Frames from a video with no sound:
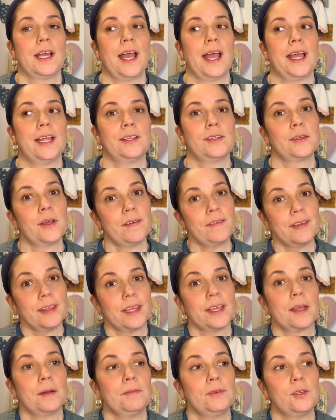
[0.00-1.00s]
And so I feel
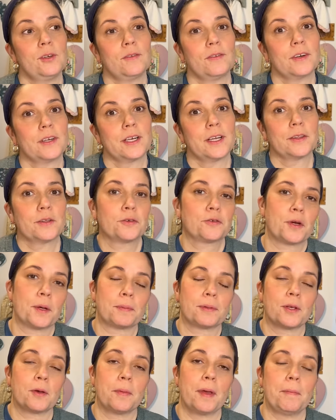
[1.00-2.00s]
like I'm due for another trip,
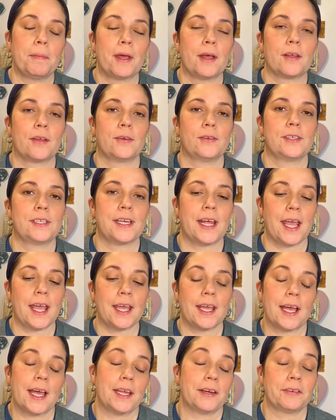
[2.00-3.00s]
so maybe I'll go
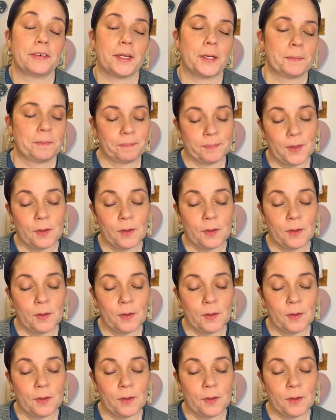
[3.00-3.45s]
today. I don't know.